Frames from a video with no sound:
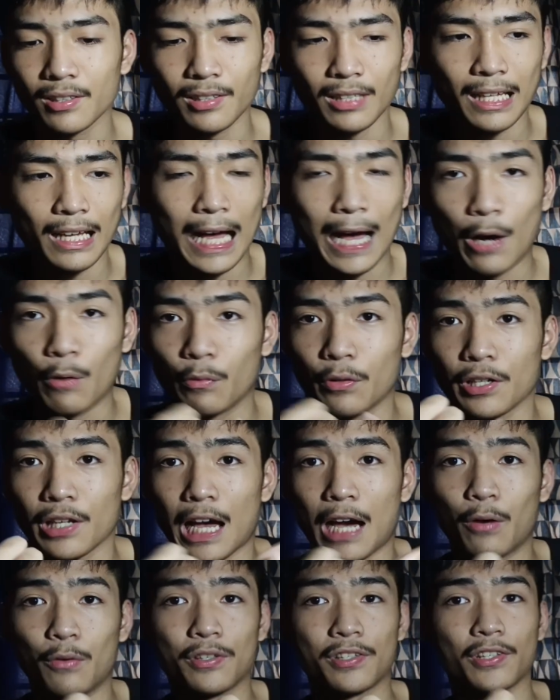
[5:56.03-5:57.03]

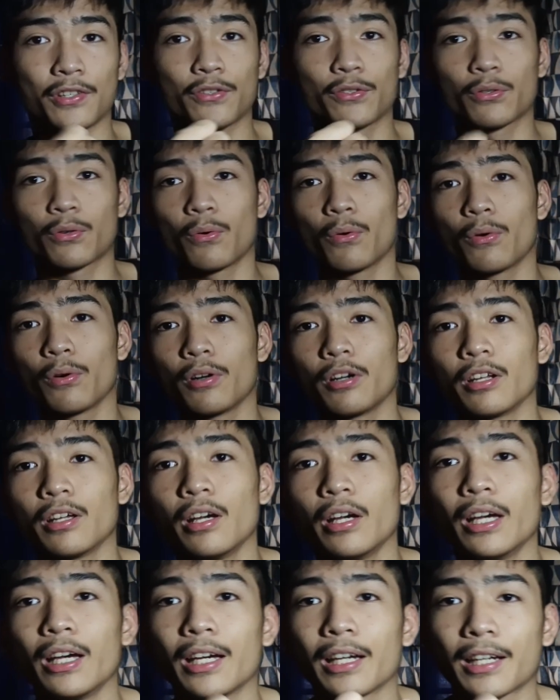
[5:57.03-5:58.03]
how is it scored,
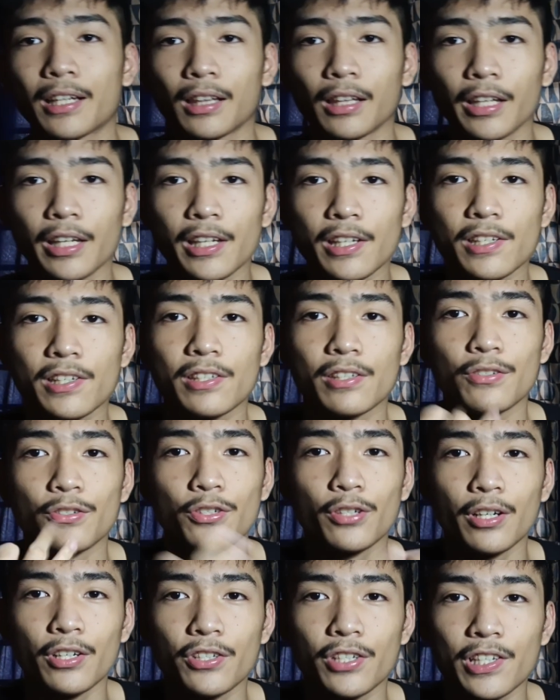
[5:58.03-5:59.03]
clicks,
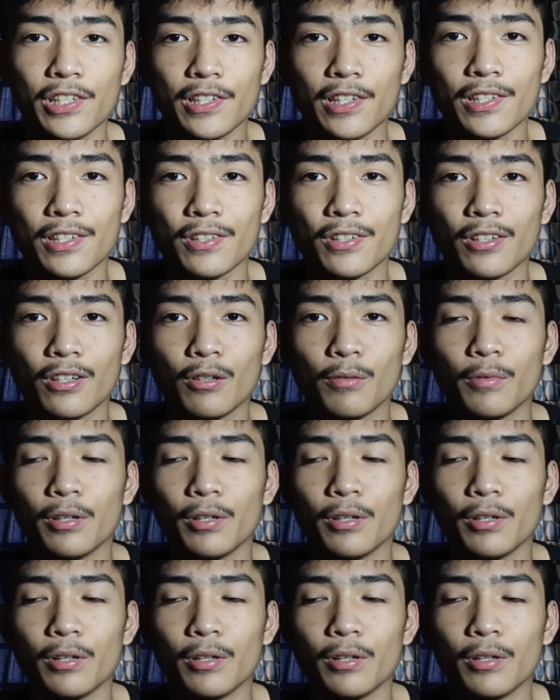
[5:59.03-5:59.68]
judging system,